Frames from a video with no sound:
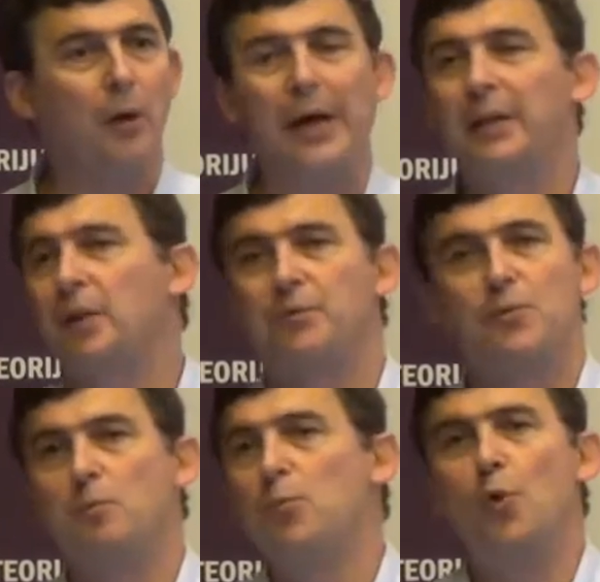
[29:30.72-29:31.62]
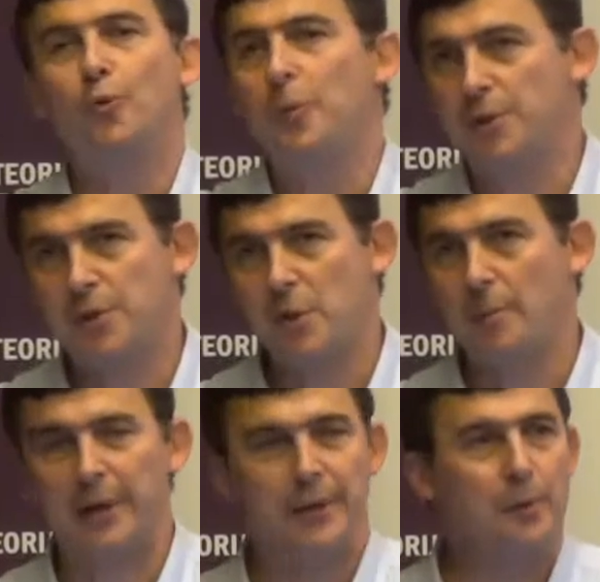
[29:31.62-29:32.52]
and of
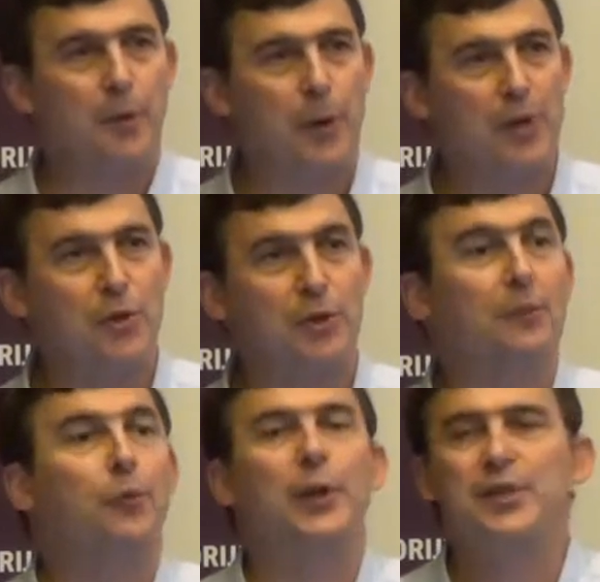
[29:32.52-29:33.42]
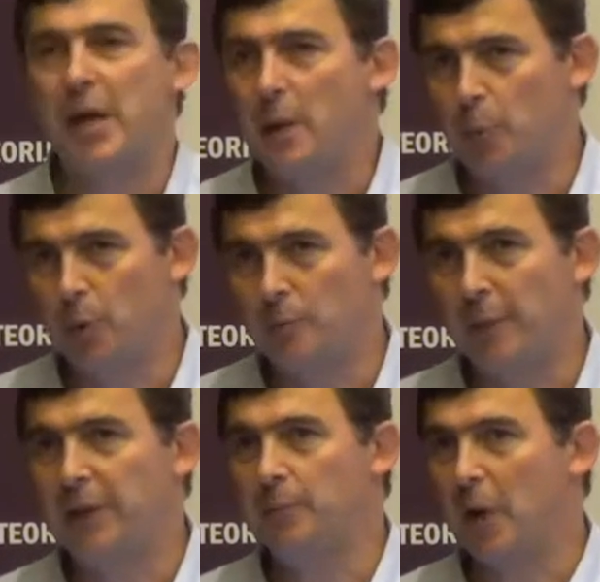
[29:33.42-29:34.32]
movements about immigration that, for
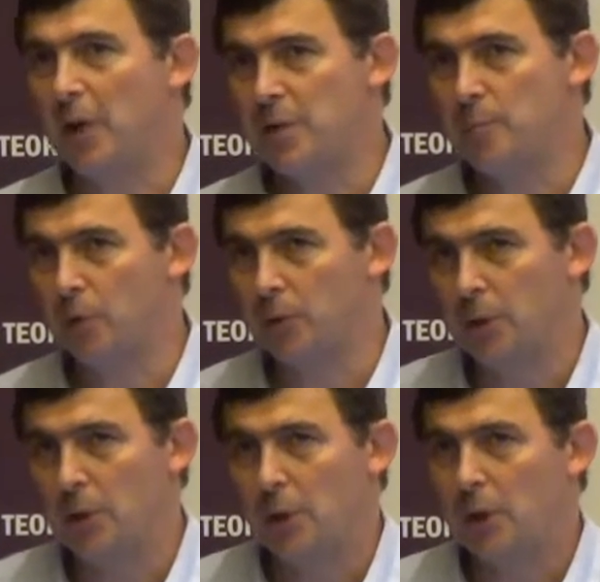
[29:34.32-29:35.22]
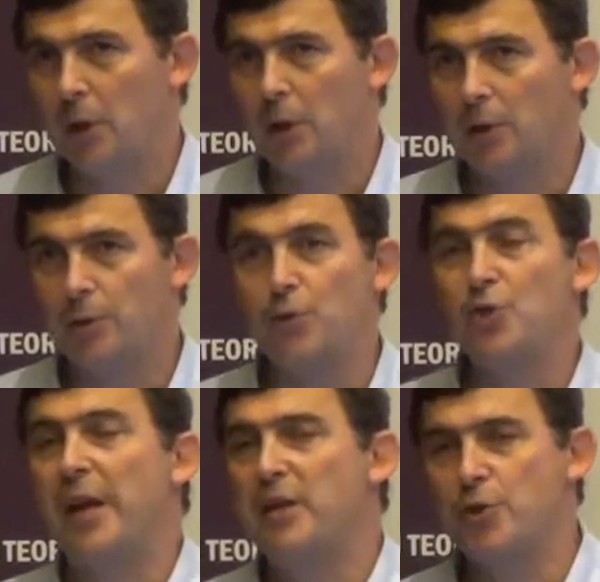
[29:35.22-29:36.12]
example, made it possible
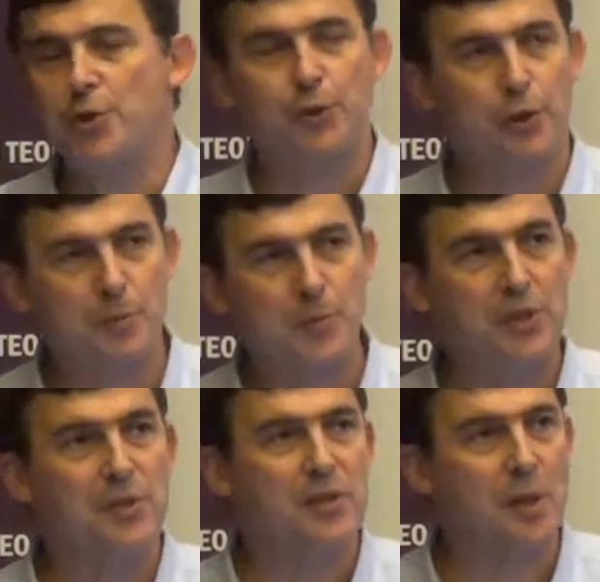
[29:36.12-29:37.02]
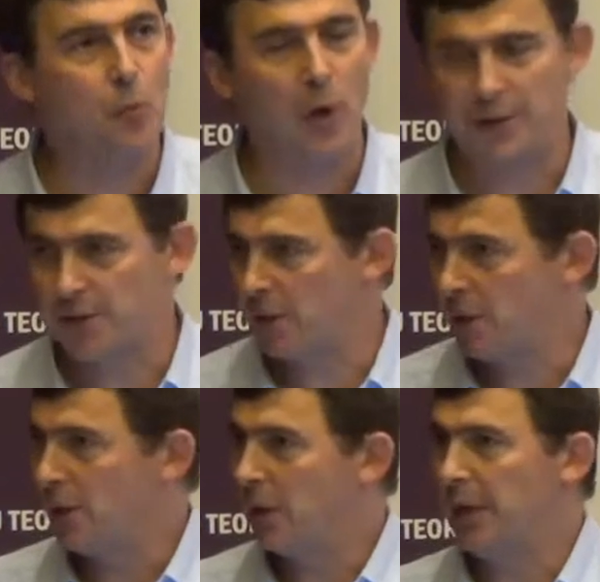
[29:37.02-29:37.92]
to change the terms
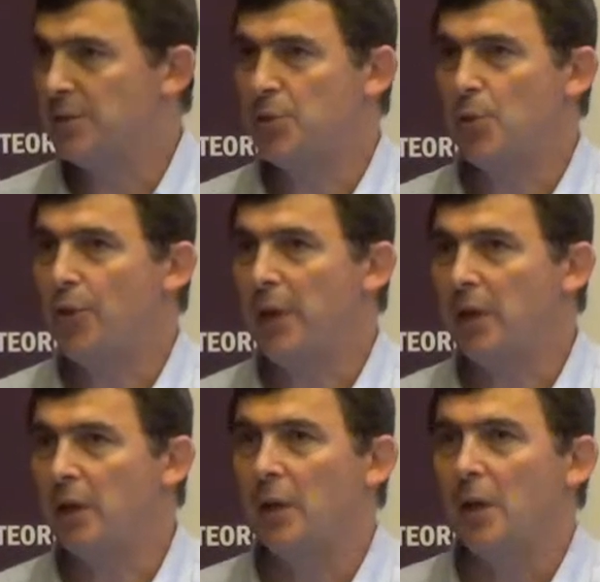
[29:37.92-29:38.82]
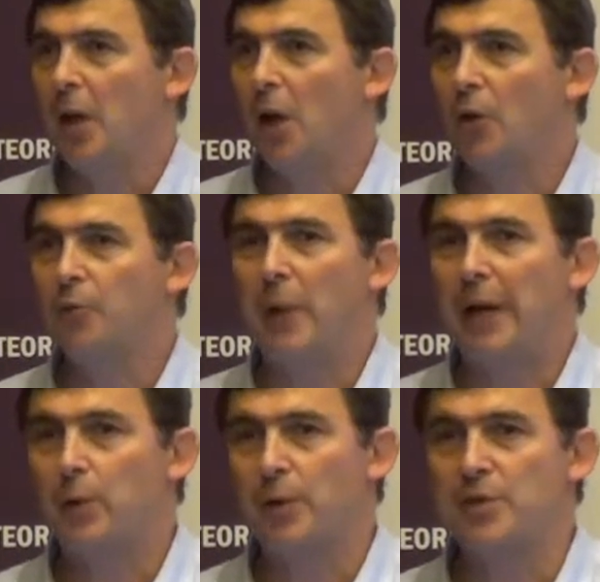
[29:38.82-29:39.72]
somewhat and to think
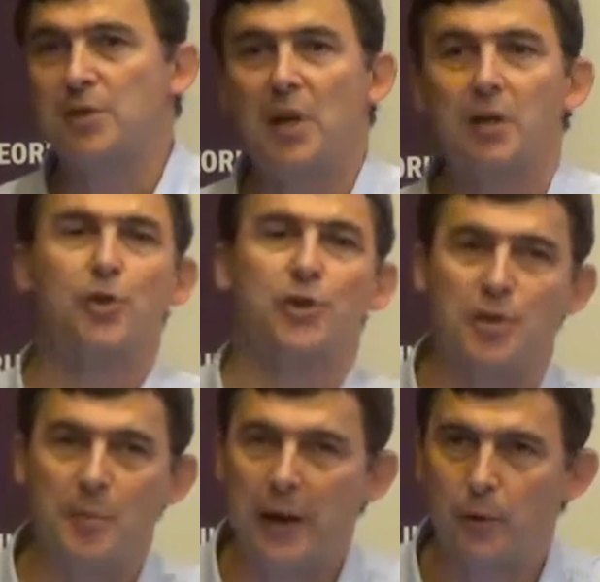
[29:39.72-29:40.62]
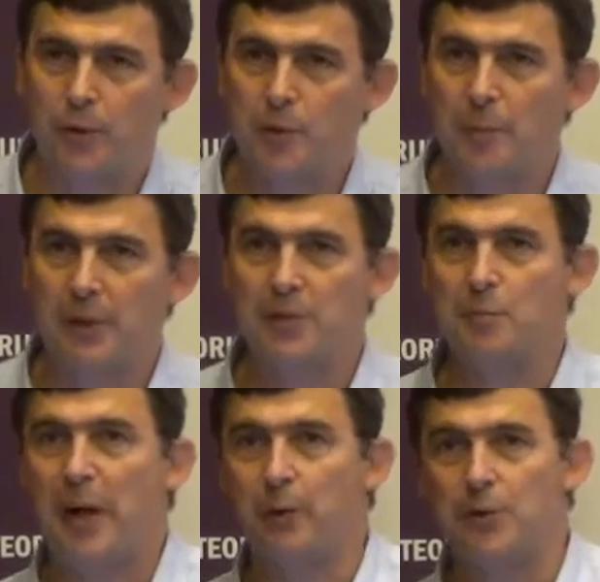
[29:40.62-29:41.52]
of migrants not just as
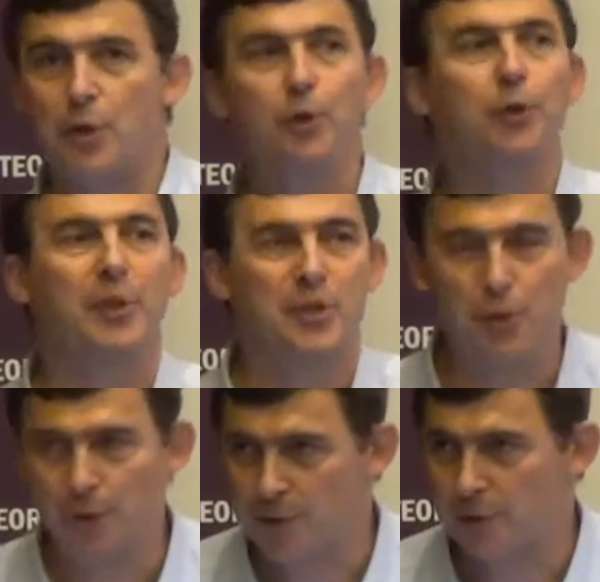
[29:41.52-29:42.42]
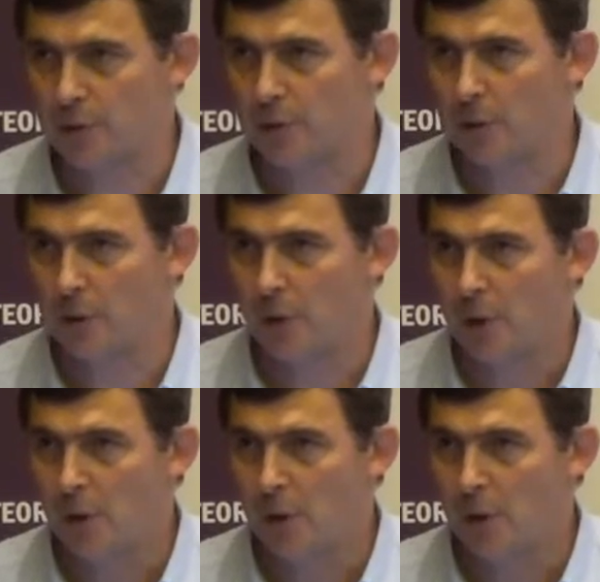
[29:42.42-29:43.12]
migrants, but as migrants who could be students,